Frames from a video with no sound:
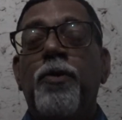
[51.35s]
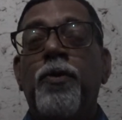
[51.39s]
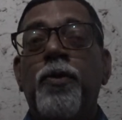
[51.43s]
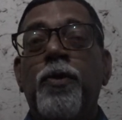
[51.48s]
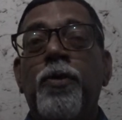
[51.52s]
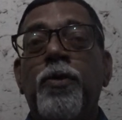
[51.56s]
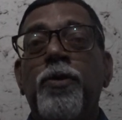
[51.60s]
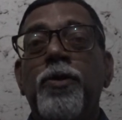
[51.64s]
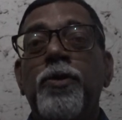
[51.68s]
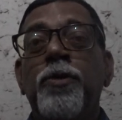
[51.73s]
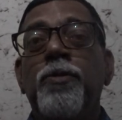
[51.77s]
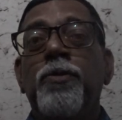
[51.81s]

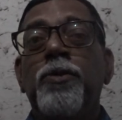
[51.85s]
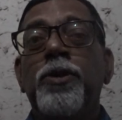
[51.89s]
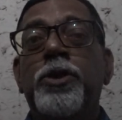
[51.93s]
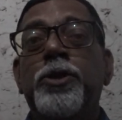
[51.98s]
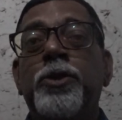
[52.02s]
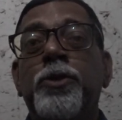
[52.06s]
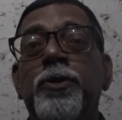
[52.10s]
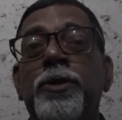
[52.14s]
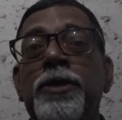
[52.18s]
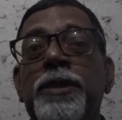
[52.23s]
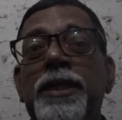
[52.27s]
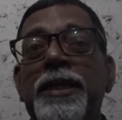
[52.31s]
Who
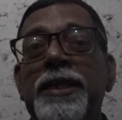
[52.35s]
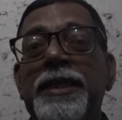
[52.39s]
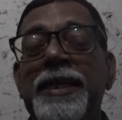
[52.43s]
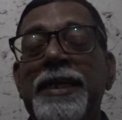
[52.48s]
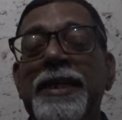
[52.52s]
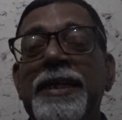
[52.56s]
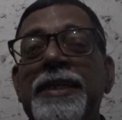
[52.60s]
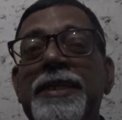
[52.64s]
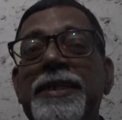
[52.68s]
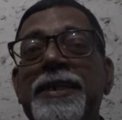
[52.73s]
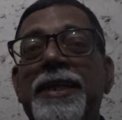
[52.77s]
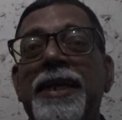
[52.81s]
used to
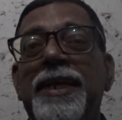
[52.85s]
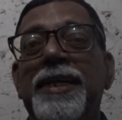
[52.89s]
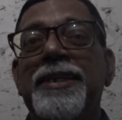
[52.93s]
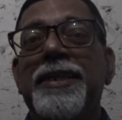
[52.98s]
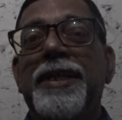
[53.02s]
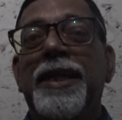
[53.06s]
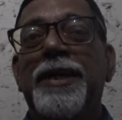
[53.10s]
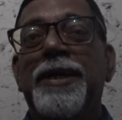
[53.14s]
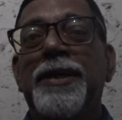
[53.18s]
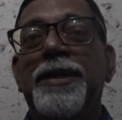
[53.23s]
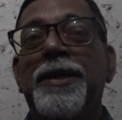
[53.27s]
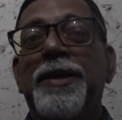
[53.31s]
lead
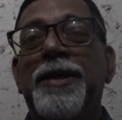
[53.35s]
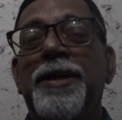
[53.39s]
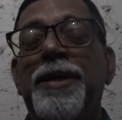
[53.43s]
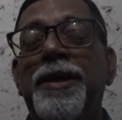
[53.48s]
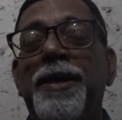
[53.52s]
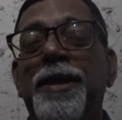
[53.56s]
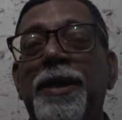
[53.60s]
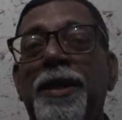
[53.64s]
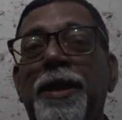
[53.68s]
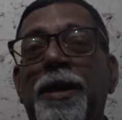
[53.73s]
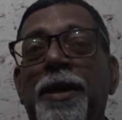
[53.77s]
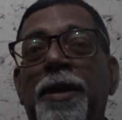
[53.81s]
the
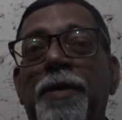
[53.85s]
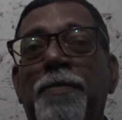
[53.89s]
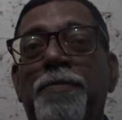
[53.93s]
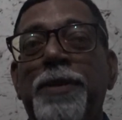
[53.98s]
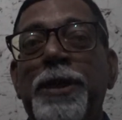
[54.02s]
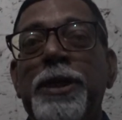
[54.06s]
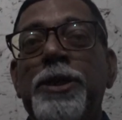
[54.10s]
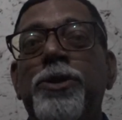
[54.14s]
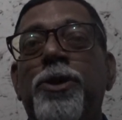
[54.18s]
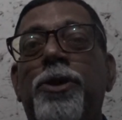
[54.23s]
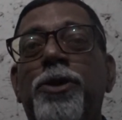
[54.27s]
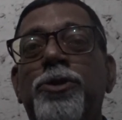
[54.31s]

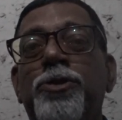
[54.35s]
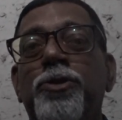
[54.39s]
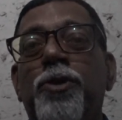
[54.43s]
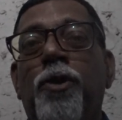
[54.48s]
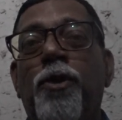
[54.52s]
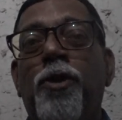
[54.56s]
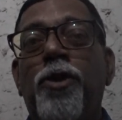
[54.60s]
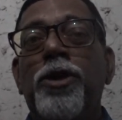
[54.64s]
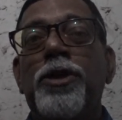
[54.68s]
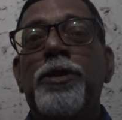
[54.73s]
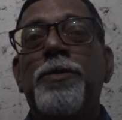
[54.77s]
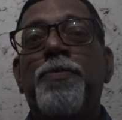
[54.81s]
Britto's
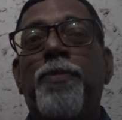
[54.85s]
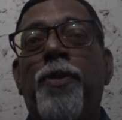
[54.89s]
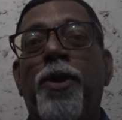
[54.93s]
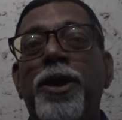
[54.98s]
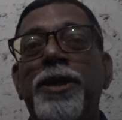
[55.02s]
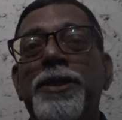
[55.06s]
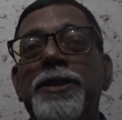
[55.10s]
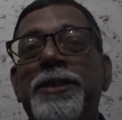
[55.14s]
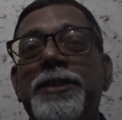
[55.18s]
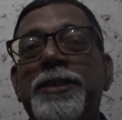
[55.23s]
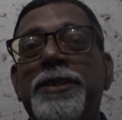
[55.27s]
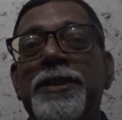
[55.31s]
old
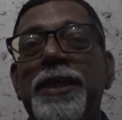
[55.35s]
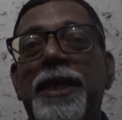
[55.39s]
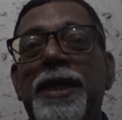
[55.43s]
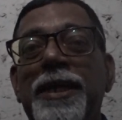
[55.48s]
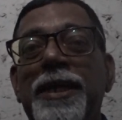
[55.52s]
boys